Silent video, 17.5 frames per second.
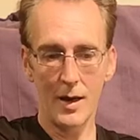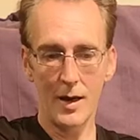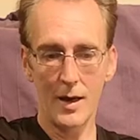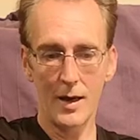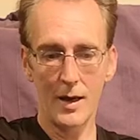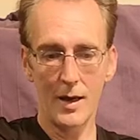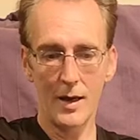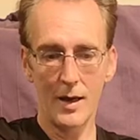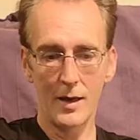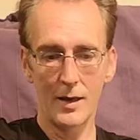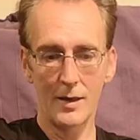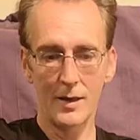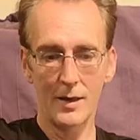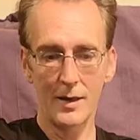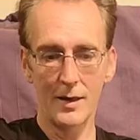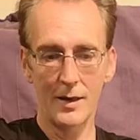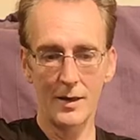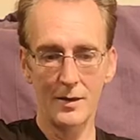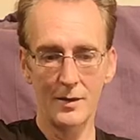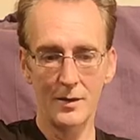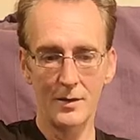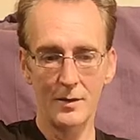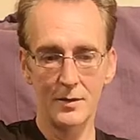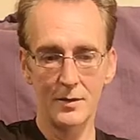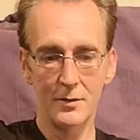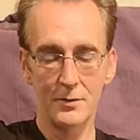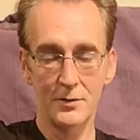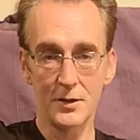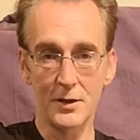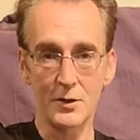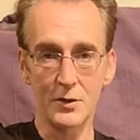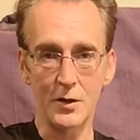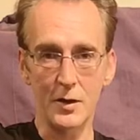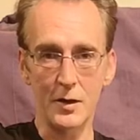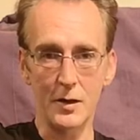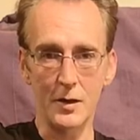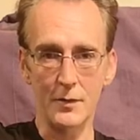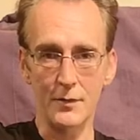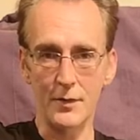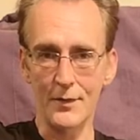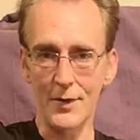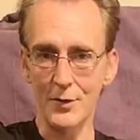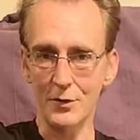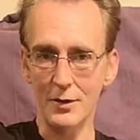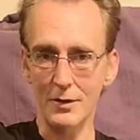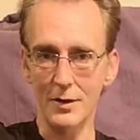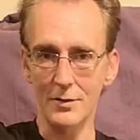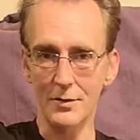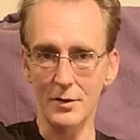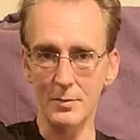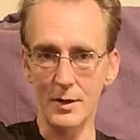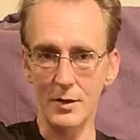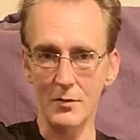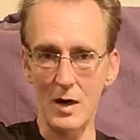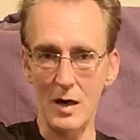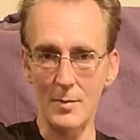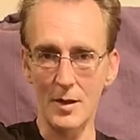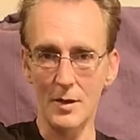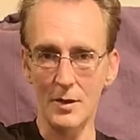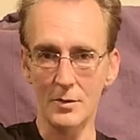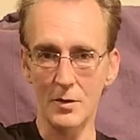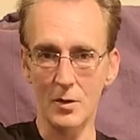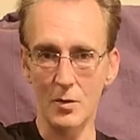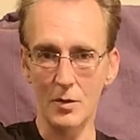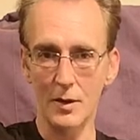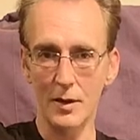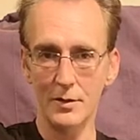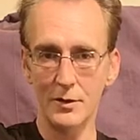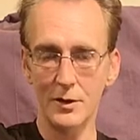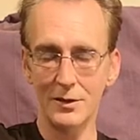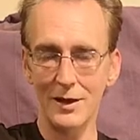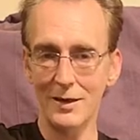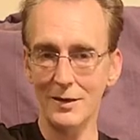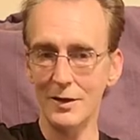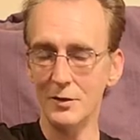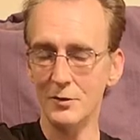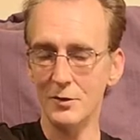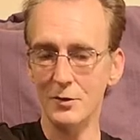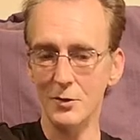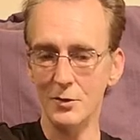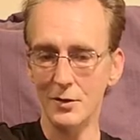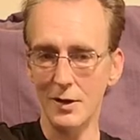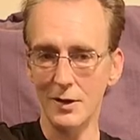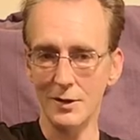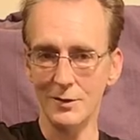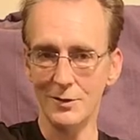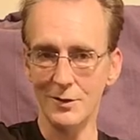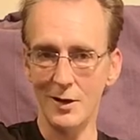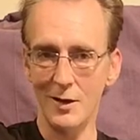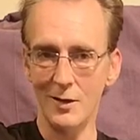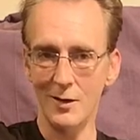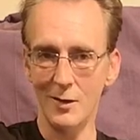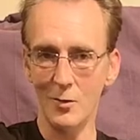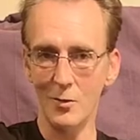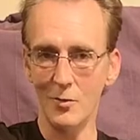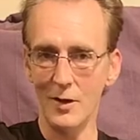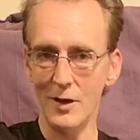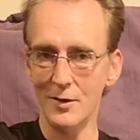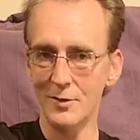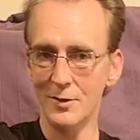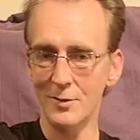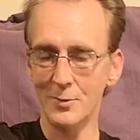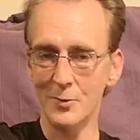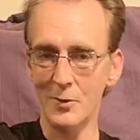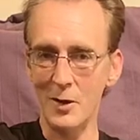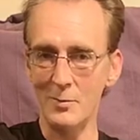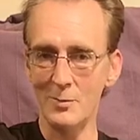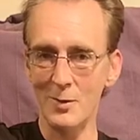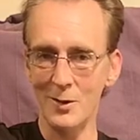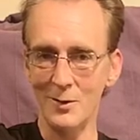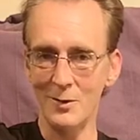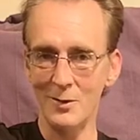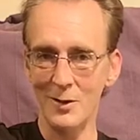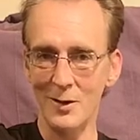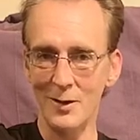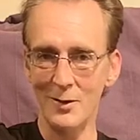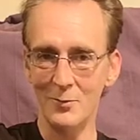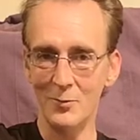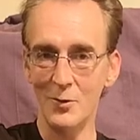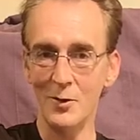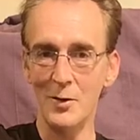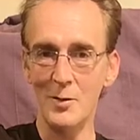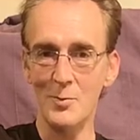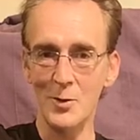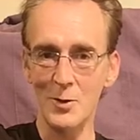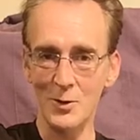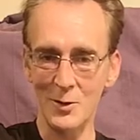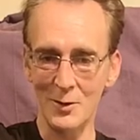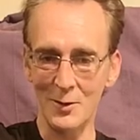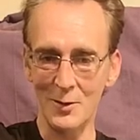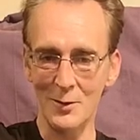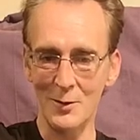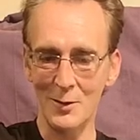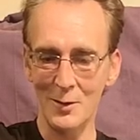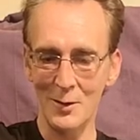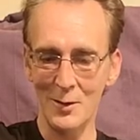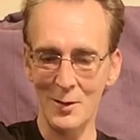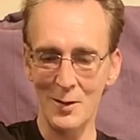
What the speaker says: And seeing as you're here, if you've actually listened to me rabbit this long, then just take the extra 2 seconds to hit the little red subscribe button. I'd really appreciate it.